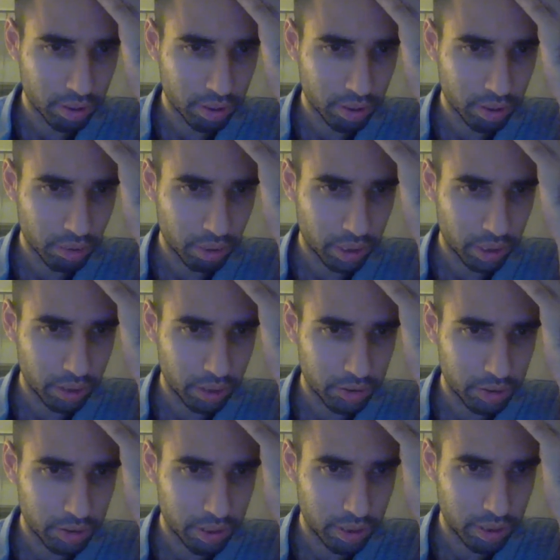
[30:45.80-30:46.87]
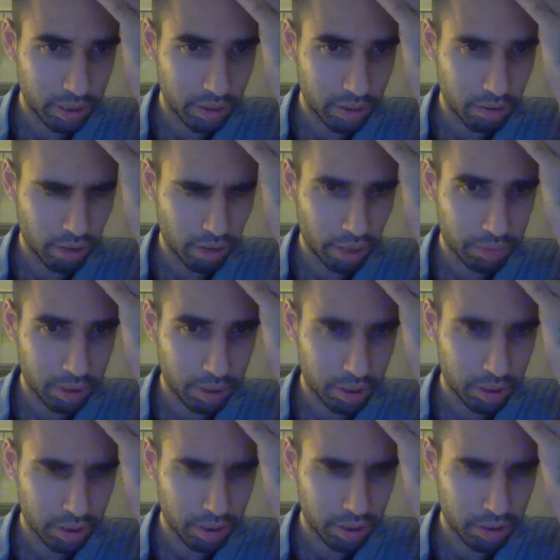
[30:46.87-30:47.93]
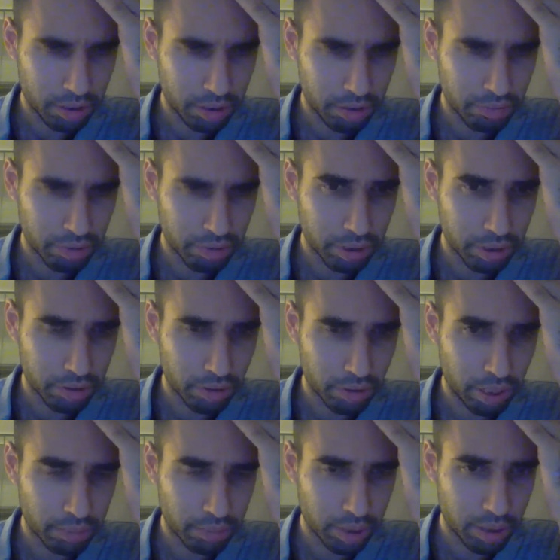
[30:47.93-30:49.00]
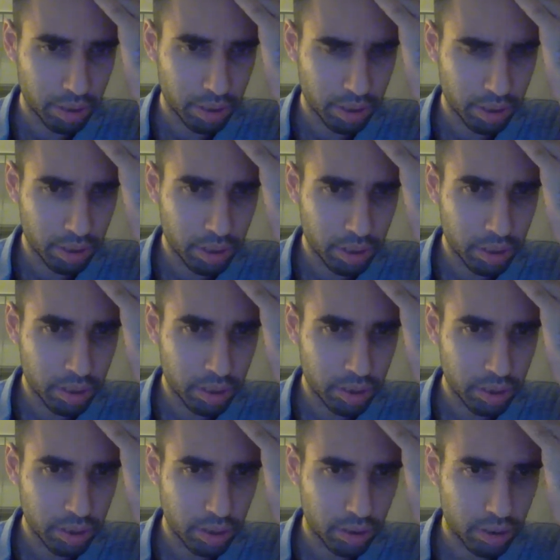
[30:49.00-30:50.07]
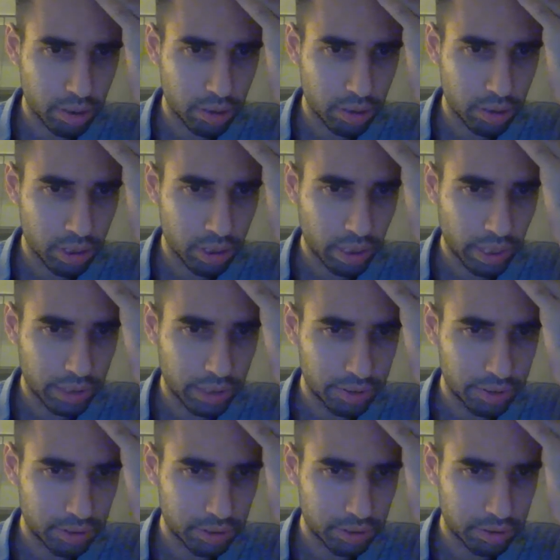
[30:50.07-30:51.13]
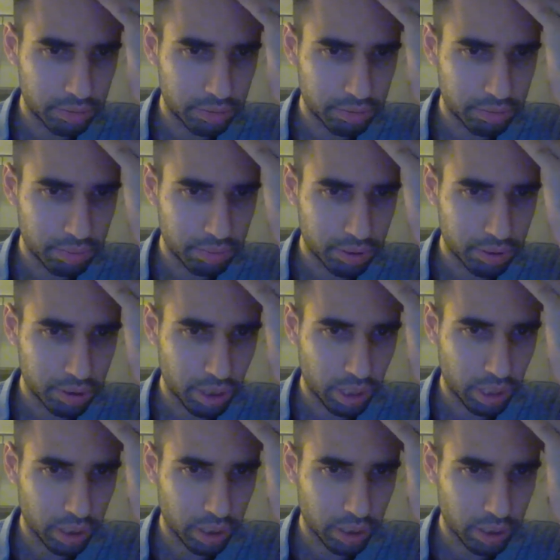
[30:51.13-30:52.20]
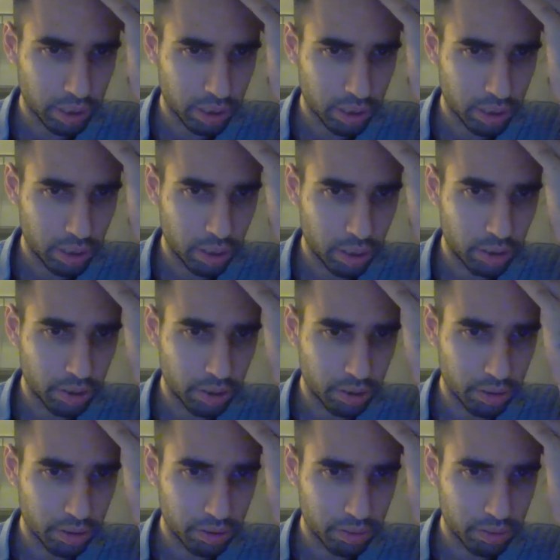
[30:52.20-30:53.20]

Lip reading: queen is trapped? Is she fully trapped? So he has this check. No,